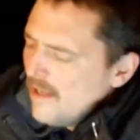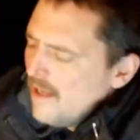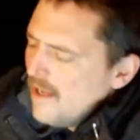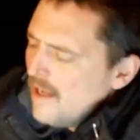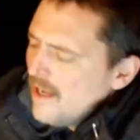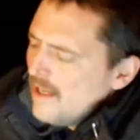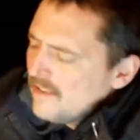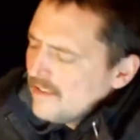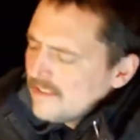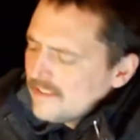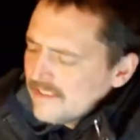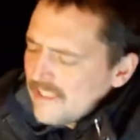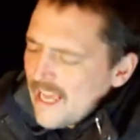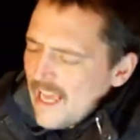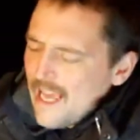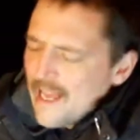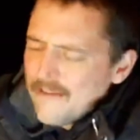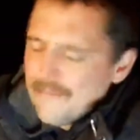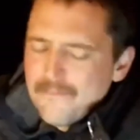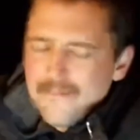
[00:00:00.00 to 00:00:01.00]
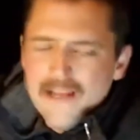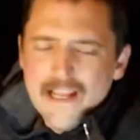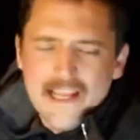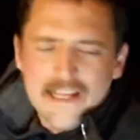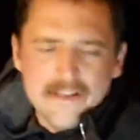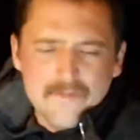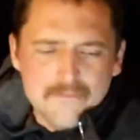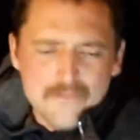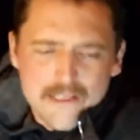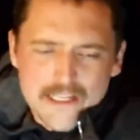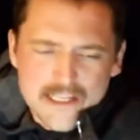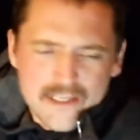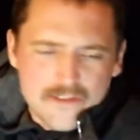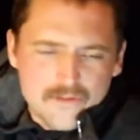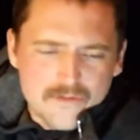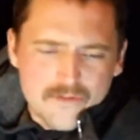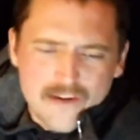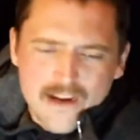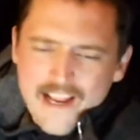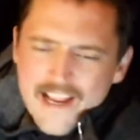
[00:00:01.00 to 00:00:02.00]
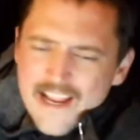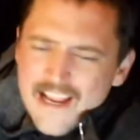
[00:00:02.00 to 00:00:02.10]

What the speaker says: Does that make me crazy?